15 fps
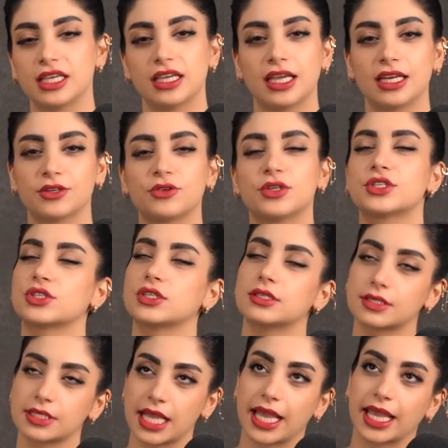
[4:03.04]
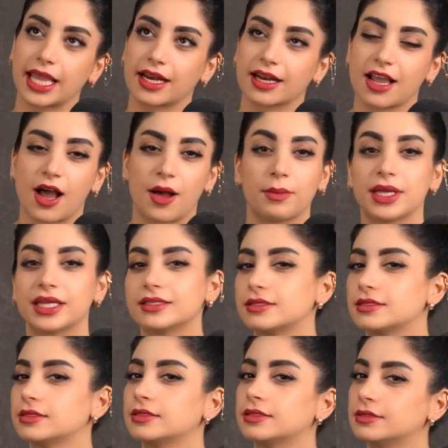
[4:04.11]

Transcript: Any questions, again, comment.